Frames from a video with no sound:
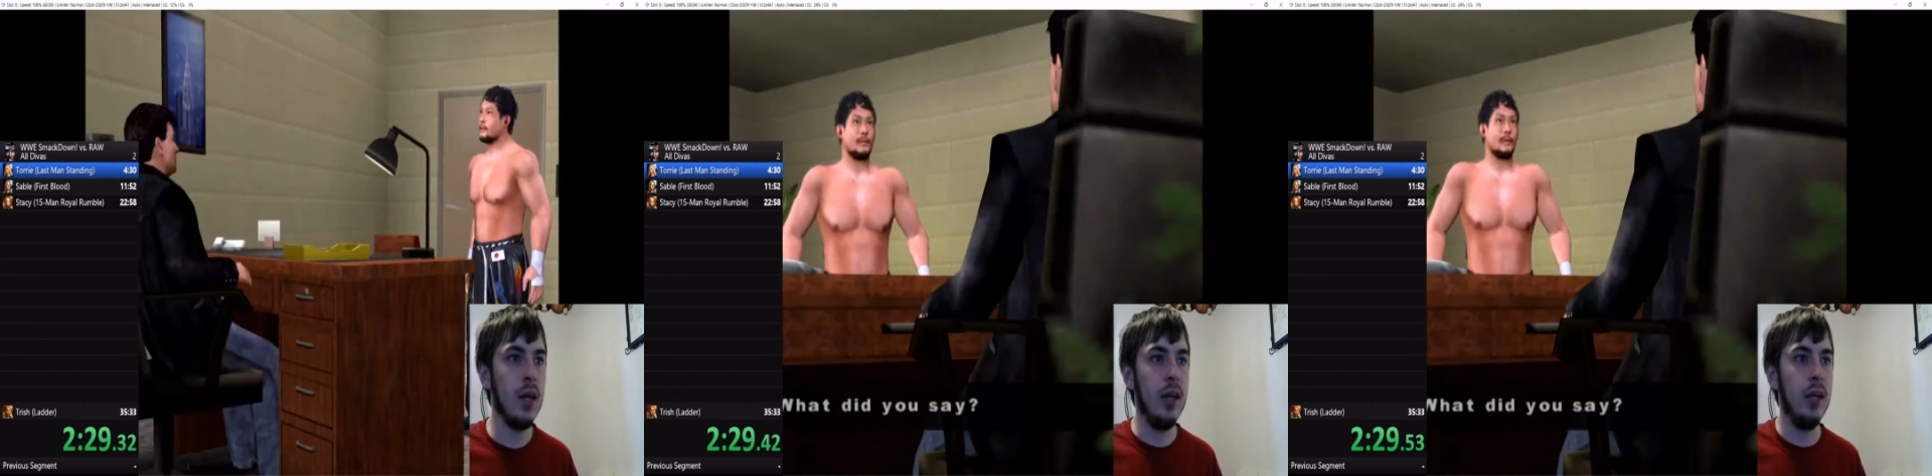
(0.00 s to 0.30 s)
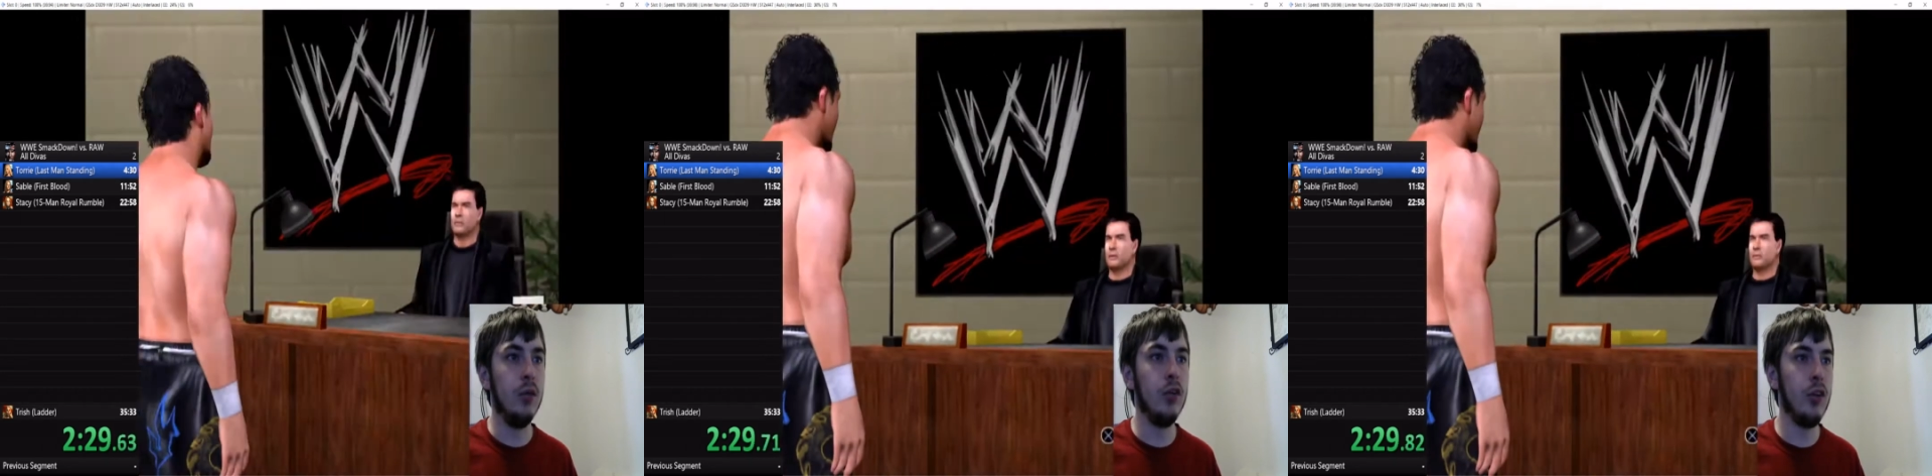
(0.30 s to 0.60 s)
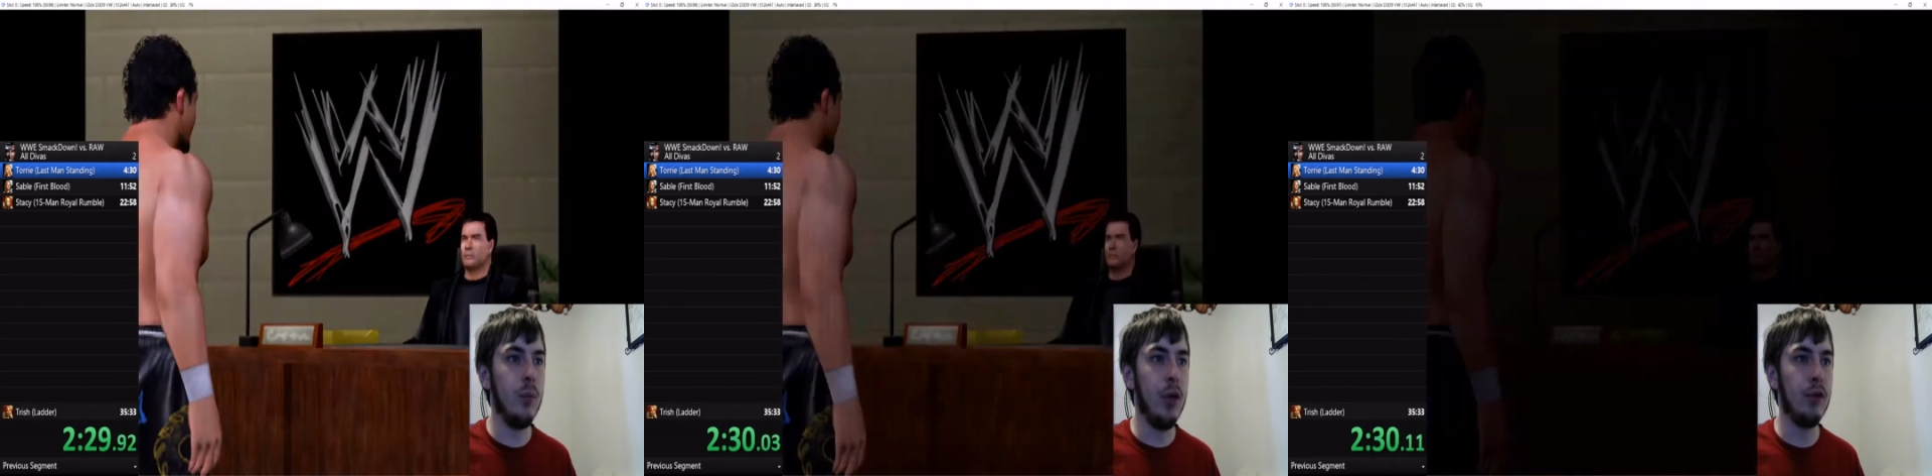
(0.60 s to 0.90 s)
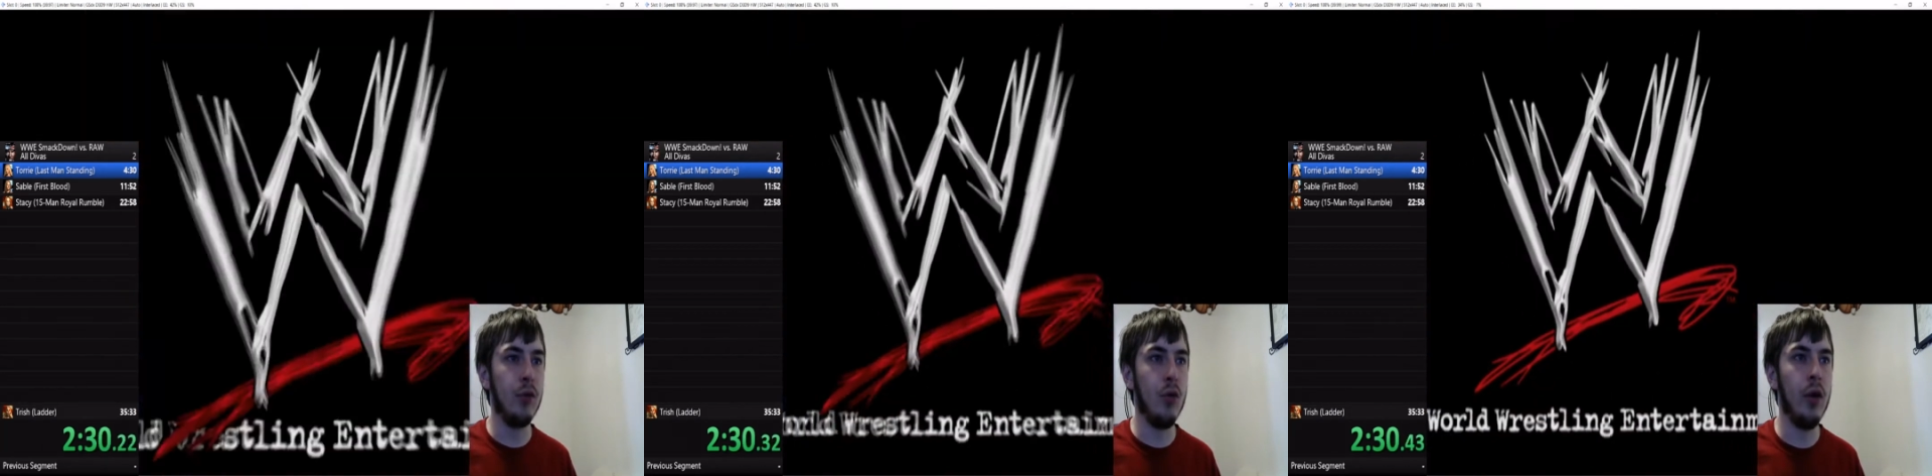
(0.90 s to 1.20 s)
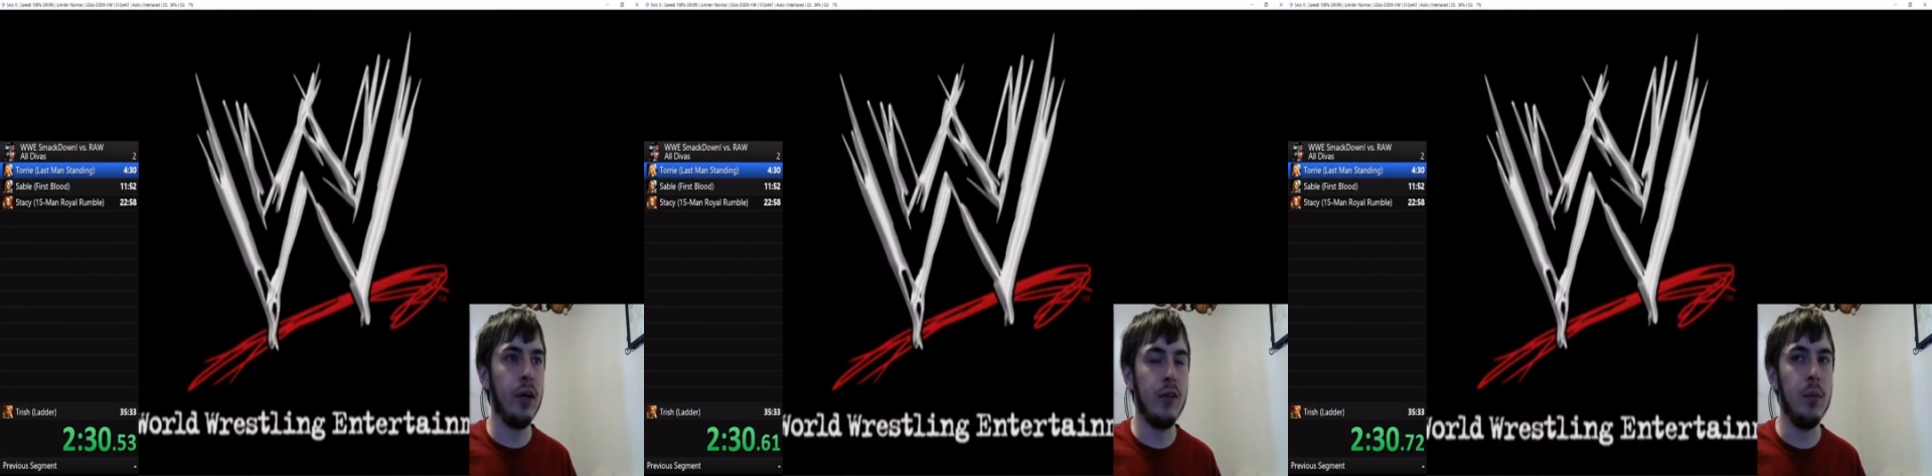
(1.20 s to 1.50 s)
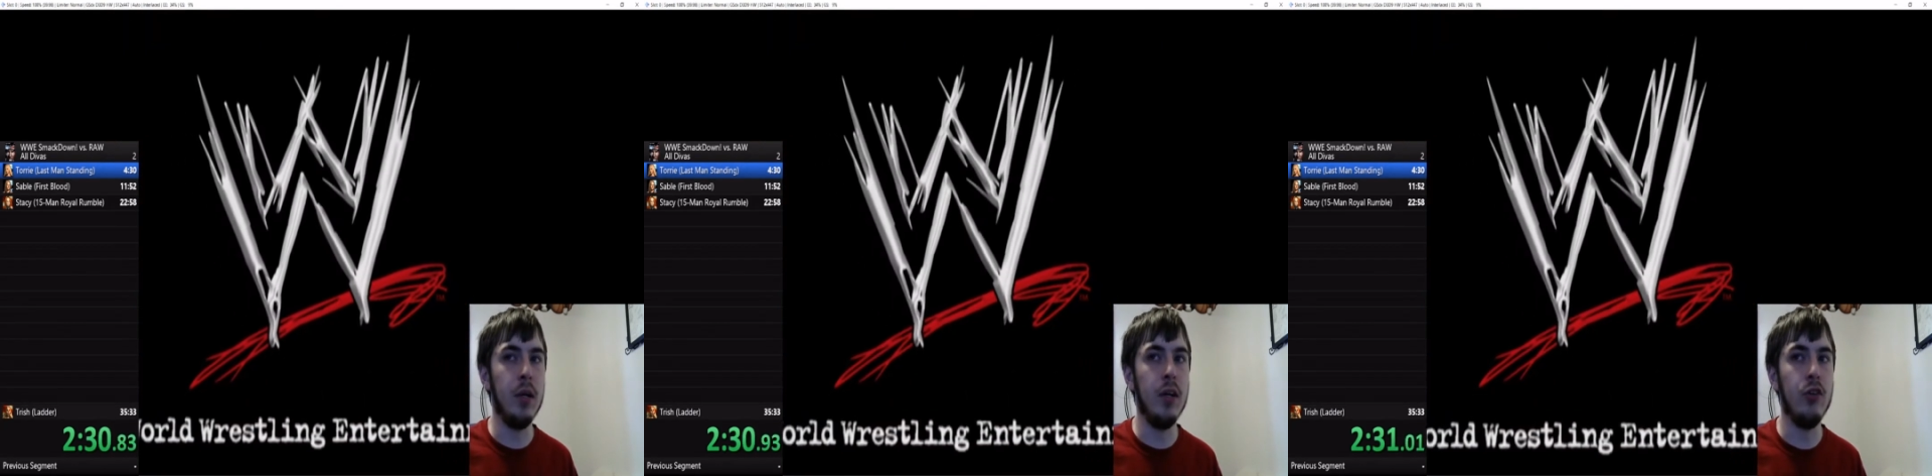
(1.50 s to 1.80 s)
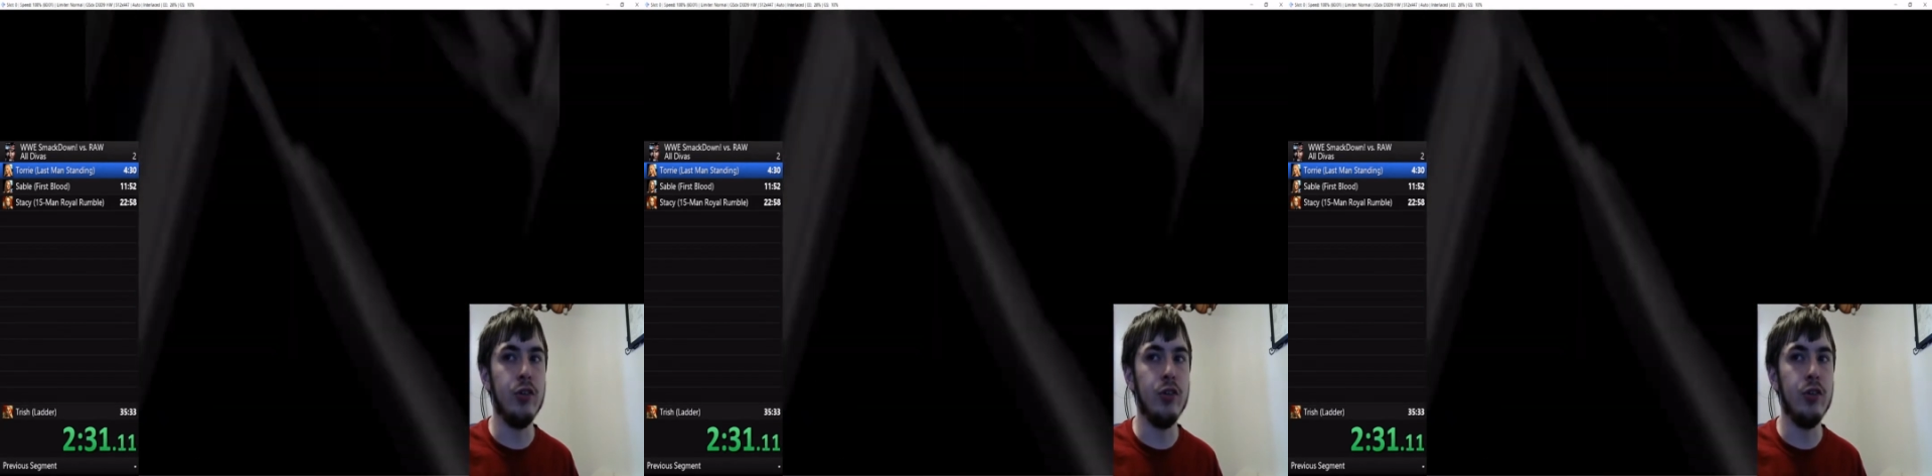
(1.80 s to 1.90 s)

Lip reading: usually doesn't play for long enough to be an issue,